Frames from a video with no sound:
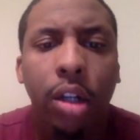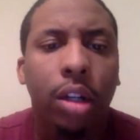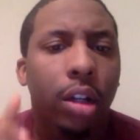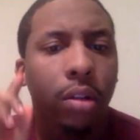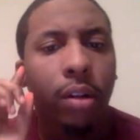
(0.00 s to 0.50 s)

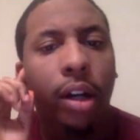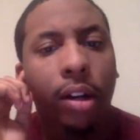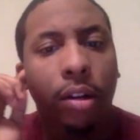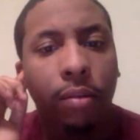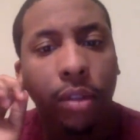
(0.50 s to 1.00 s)
Oh
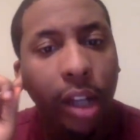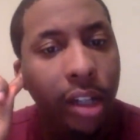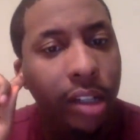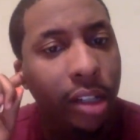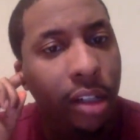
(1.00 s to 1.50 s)
wow, that
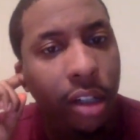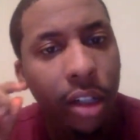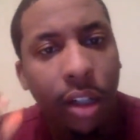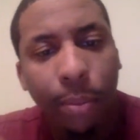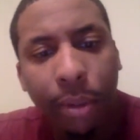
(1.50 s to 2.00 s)
is a
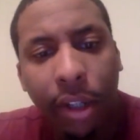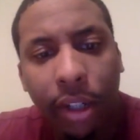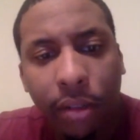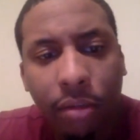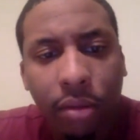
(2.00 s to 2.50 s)
good
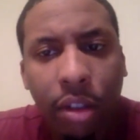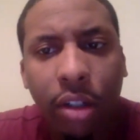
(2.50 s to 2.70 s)
pick. Good